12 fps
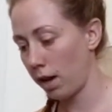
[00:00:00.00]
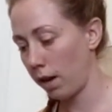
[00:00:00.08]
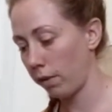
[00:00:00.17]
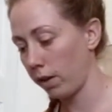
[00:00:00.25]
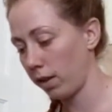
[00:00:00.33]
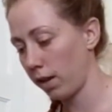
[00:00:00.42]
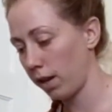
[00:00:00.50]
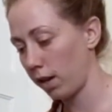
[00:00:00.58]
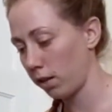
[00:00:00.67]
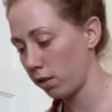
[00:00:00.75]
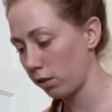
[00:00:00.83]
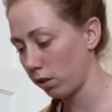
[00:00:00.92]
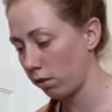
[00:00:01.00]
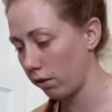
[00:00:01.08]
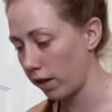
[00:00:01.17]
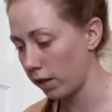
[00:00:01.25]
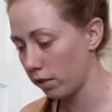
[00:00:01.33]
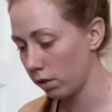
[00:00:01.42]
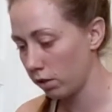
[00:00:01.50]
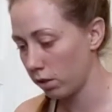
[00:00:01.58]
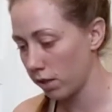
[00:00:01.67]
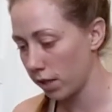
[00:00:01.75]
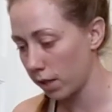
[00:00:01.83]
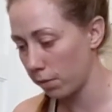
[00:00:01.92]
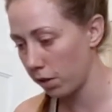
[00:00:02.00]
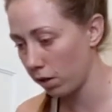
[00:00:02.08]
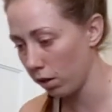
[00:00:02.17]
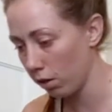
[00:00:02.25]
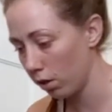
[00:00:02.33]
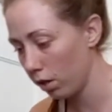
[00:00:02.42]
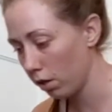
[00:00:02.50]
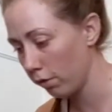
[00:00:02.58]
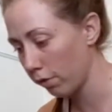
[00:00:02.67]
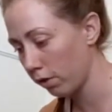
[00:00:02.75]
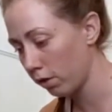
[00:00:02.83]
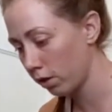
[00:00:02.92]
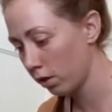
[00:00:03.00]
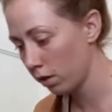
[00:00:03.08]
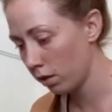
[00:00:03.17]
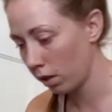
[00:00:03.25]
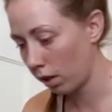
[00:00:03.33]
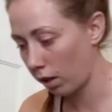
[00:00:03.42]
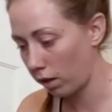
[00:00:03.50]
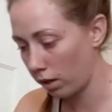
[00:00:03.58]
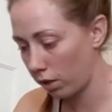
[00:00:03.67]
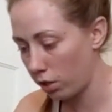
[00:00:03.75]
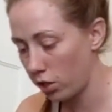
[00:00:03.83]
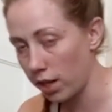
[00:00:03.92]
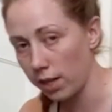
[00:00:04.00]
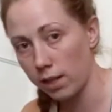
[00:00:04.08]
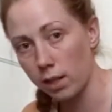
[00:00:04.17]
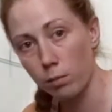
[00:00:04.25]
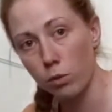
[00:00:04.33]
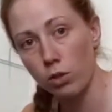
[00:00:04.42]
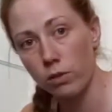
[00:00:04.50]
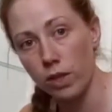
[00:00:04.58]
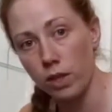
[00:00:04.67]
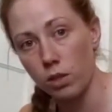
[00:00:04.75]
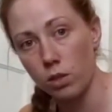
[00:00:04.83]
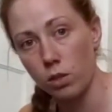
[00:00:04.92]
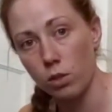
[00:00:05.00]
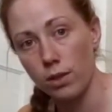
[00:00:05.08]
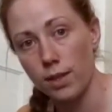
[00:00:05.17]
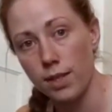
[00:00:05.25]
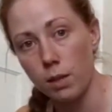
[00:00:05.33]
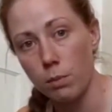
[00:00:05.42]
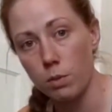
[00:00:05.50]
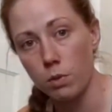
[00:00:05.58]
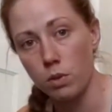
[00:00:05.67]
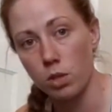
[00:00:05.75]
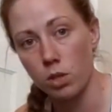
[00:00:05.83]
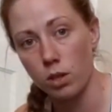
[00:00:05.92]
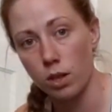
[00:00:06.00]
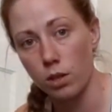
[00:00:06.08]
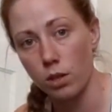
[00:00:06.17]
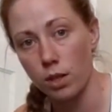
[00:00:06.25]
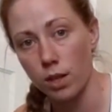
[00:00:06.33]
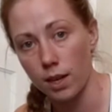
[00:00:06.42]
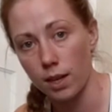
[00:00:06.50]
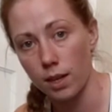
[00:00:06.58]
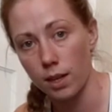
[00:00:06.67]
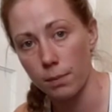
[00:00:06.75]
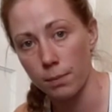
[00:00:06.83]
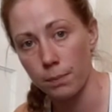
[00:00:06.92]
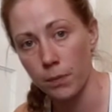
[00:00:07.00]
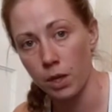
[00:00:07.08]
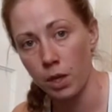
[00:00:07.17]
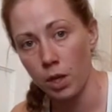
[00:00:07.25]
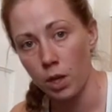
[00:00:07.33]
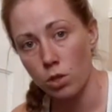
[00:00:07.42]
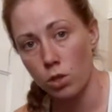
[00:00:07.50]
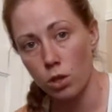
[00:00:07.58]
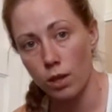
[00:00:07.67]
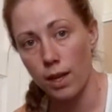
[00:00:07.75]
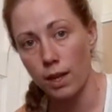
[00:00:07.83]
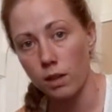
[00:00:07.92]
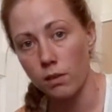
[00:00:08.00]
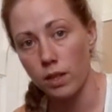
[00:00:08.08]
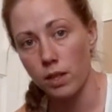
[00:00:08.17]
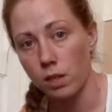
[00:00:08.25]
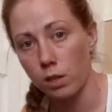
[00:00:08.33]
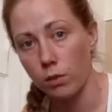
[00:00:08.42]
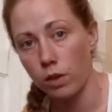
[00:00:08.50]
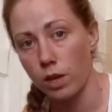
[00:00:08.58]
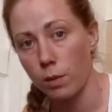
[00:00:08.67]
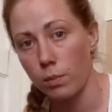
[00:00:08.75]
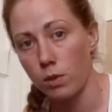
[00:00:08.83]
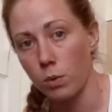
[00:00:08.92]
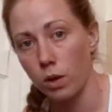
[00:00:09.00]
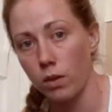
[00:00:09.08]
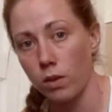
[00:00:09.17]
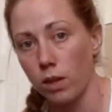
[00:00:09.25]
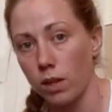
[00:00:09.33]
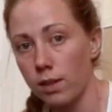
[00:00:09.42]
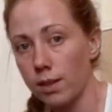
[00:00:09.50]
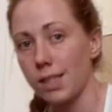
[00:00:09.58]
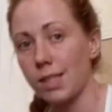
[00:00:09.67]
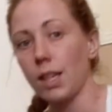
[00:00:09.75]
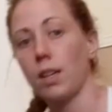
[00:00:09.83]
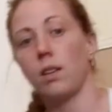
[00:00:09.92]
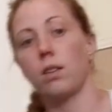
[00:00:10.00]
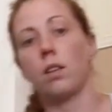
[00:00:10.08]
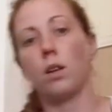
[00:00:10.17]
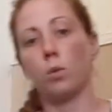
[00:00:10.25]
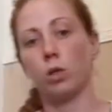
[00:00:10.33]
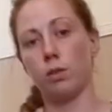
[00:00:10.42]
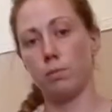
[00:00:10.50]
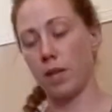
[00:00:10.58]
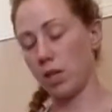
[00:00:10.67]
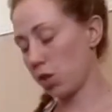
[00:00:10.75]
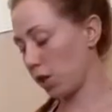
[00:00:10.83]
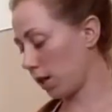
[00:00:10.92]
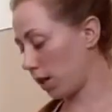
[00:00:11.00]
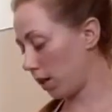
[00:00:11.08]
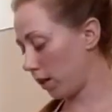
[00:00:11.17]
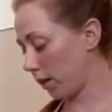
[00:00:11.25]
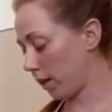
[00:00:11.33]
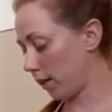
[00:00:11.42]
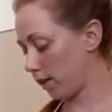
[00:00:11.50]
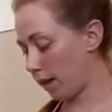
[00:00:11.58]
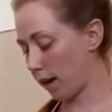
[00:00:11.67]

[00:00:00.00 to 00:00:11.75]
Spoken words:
having the hands on the ground to take a bit of load off. And then you gently move into the deepest position that can here. So elevating of the hip is one thing. The second thing I want to mention here is